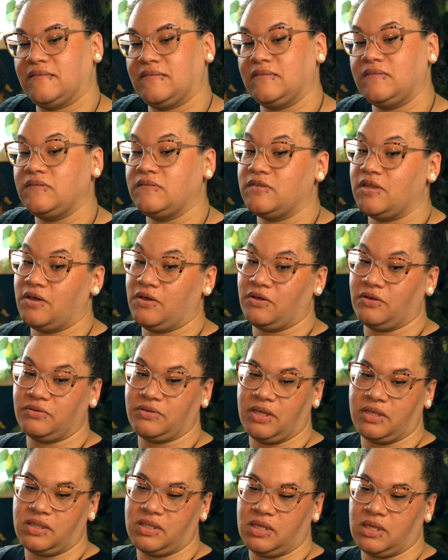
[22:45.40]
No,
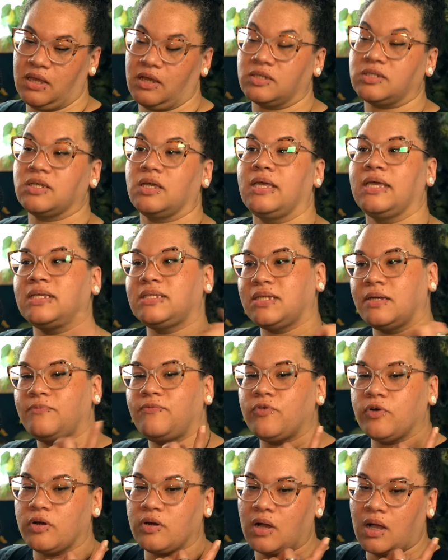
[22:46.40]
nothing else. Except
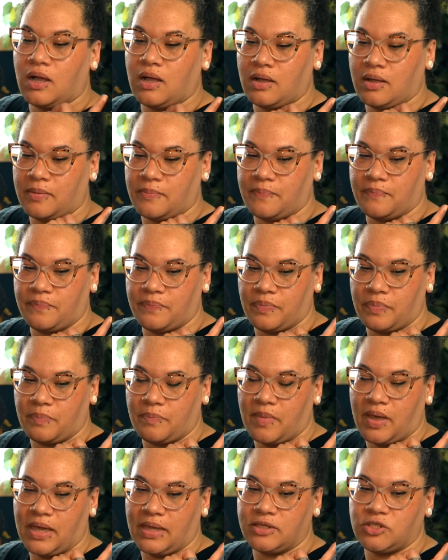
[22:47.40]
for um,
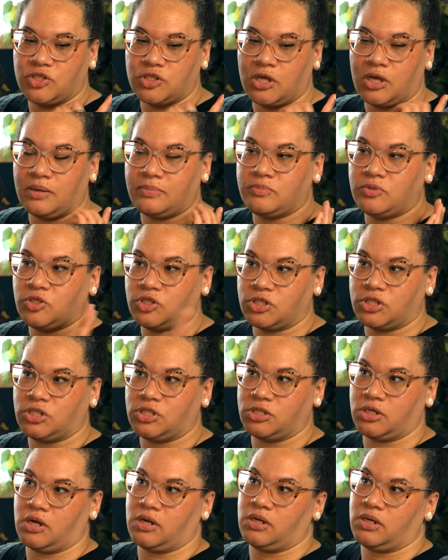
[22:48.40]
my job just
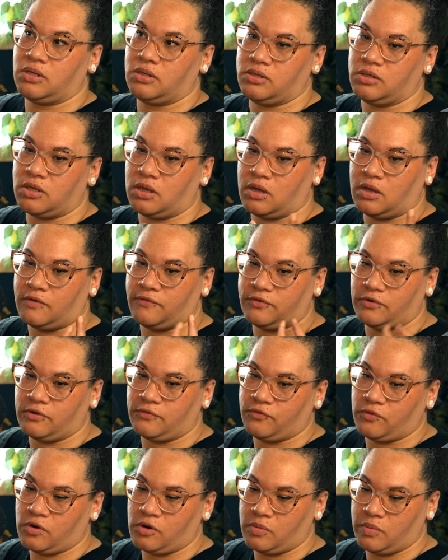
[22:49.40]
started to offer a
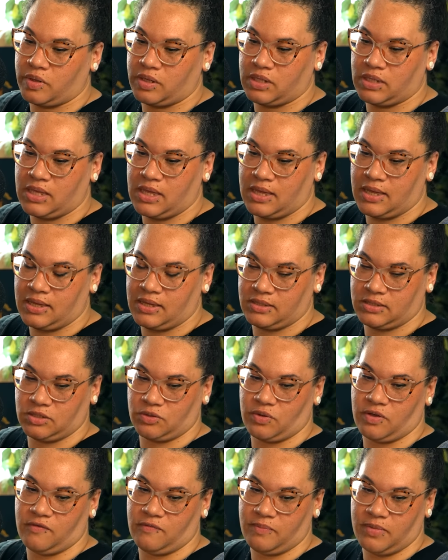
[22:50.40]
four oh one k,
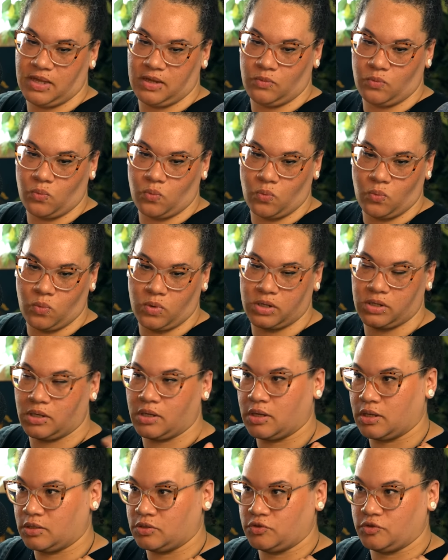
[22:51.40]
so I've made one
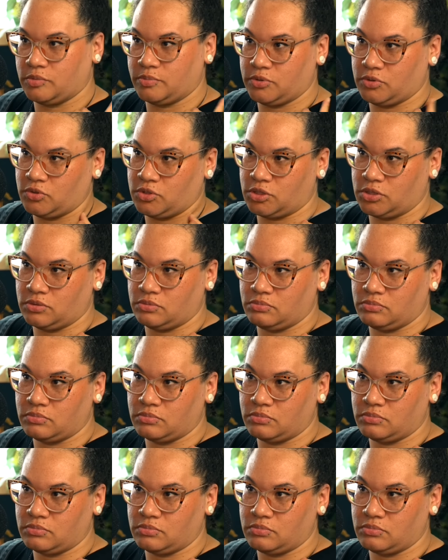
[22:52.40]
contribution.